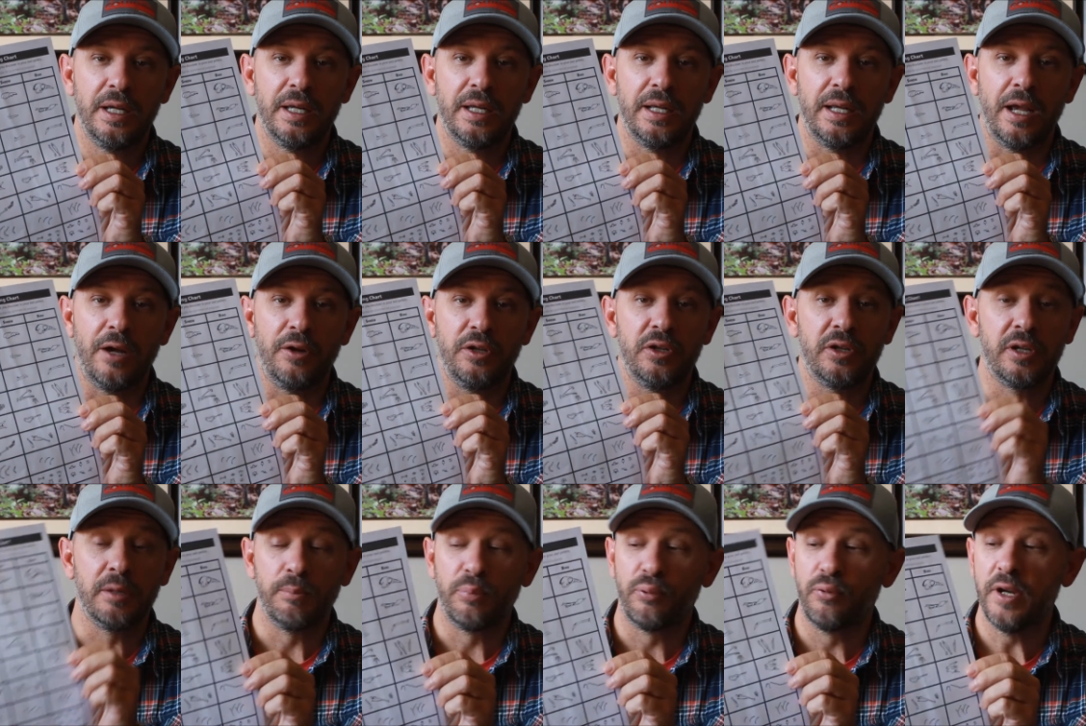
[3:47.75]
Now, you
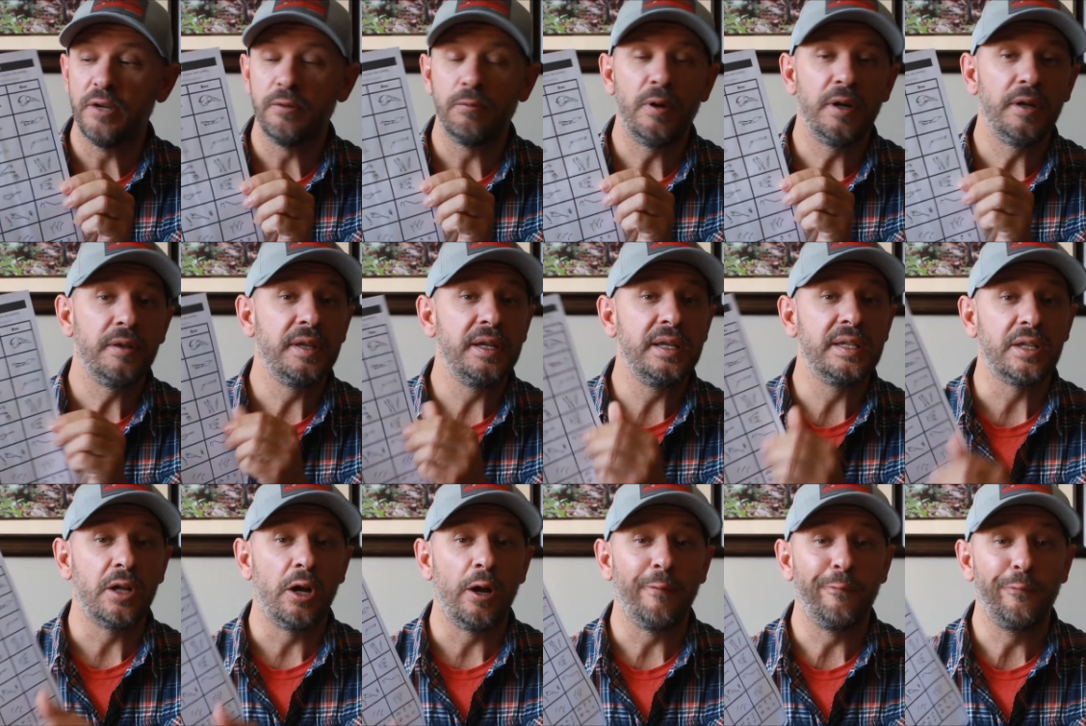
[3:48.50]
can print one of
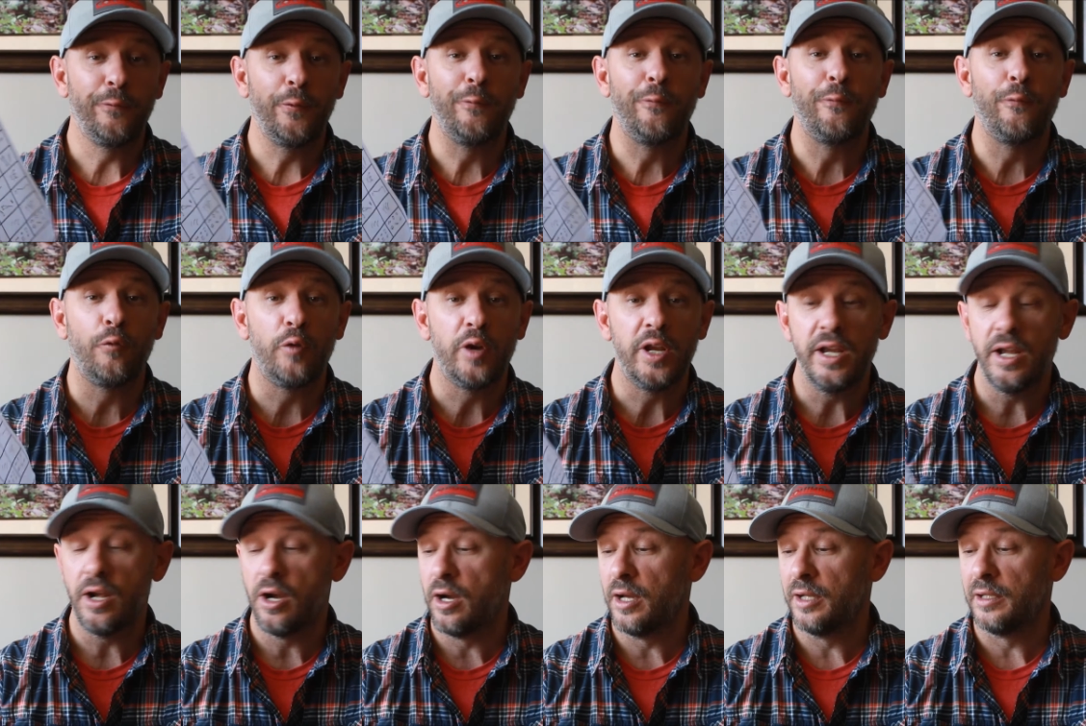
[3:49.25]
these off for
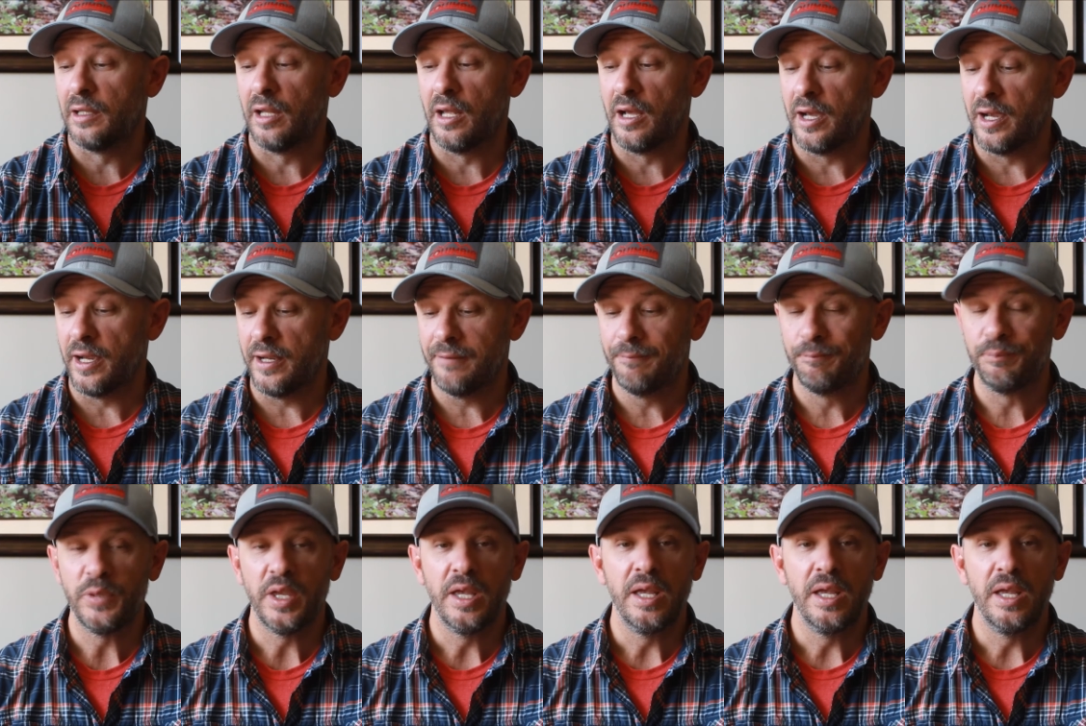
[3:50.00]
free online,